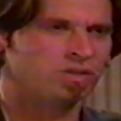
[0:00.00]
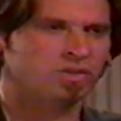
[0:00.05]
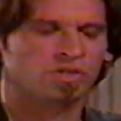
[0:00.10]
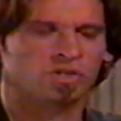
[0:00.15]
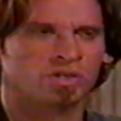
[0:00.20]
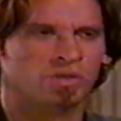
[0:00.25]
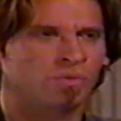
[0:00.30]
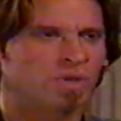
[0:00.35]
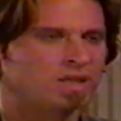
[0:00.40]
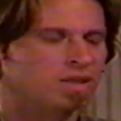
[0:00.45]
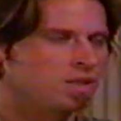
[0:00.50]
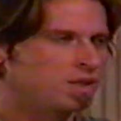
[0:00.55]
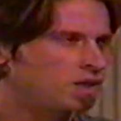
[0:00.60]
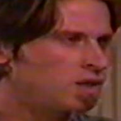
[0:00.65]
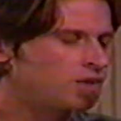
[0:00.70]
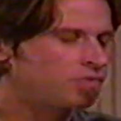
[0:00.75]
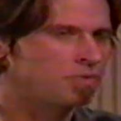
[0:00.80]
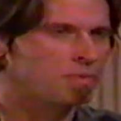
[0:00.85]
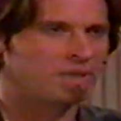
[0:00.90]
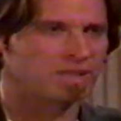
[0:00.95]
Then you know what?
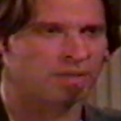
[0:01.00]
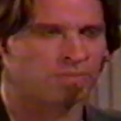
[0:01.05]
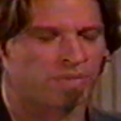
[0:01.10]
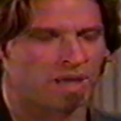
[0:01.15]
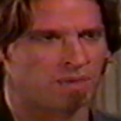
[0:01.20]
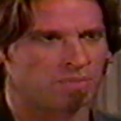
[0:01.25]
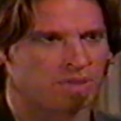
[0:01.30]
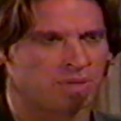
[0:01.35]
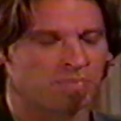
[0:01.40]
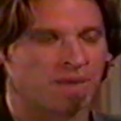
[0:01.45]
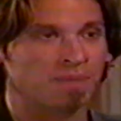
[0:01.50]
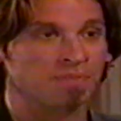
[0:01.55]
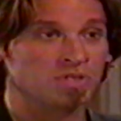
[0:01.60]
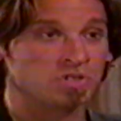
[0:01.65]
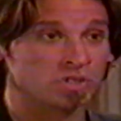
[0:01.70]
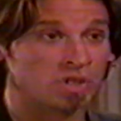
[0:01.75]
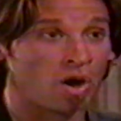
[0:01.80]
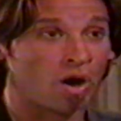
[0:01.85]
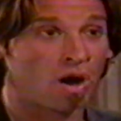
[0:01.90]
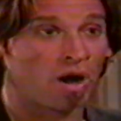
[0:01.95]
Enough about the baby. The
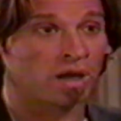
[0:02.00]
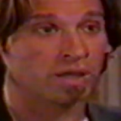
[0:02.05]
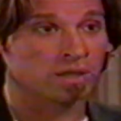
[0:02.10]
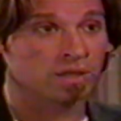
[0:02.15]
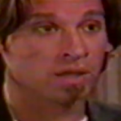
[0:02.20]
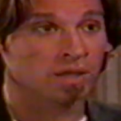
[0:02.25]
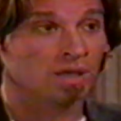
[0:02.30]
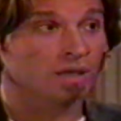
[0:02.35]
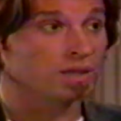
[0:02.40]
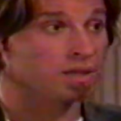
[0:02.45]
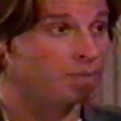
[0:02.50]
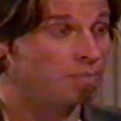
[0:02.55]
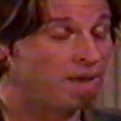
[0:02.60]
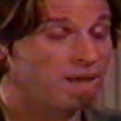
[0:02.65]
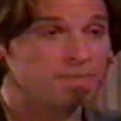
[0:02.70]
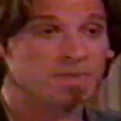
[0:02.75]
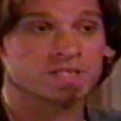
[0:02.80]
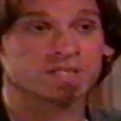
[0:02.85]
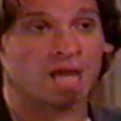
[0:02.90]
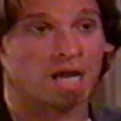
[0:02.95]
baby's gone. The
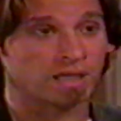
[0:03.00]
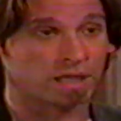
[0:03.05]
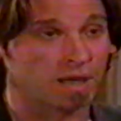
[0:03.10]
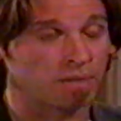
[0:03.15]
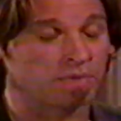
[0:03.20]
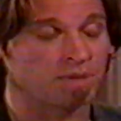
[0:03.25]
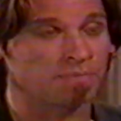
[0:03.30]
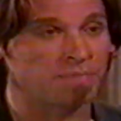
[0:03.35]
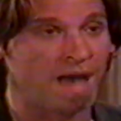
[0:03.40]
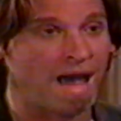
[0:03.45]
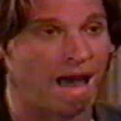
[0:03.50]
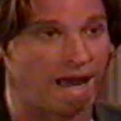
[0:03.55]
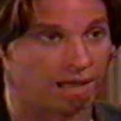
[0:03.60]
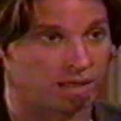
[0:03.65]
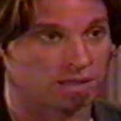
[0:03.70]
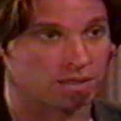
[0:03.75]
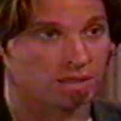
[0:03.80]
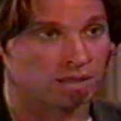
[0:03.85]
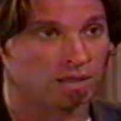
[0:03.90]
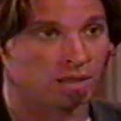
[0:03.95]
baby's not coming
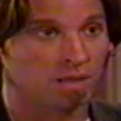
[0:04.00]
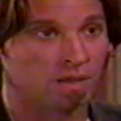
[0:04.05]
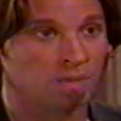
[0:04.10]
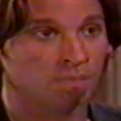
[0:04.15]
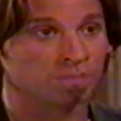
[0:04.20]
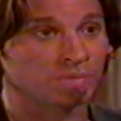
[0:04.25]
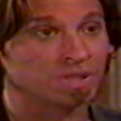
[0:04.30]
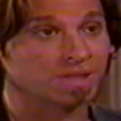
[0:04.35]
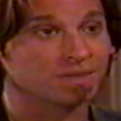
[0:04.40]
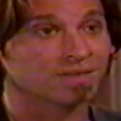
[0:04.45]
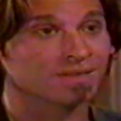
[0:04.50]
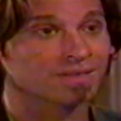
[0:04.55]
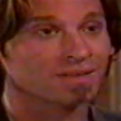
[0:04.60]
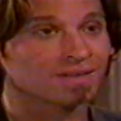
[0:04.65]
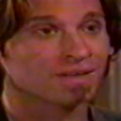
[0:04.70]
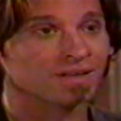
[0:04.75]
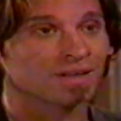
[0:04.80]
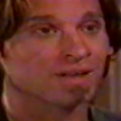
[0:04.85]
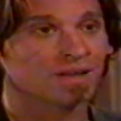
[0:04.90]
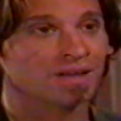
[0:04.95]
back. But
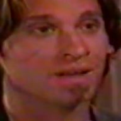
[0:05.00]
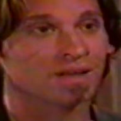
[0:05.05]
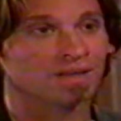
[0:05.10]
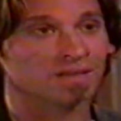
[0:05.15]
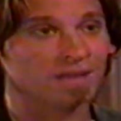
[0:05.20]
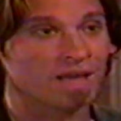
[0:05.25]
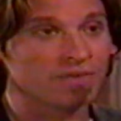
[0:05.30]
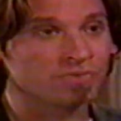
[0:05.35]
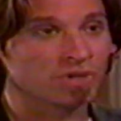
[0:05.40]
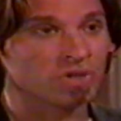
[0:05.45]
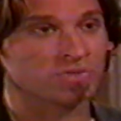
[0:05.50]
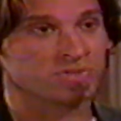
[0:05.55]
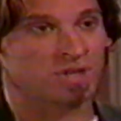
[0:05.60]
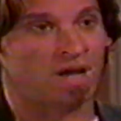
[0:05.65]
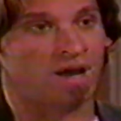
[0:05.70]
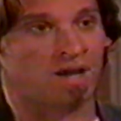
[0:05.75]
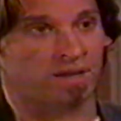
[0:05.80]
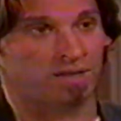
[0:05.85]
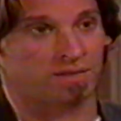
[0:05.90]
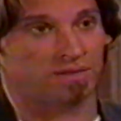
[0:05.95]
life
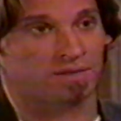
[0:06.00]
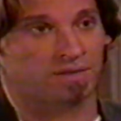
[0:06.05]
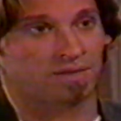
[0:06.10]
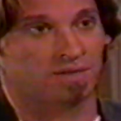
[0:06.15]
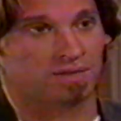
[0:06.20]
goes on.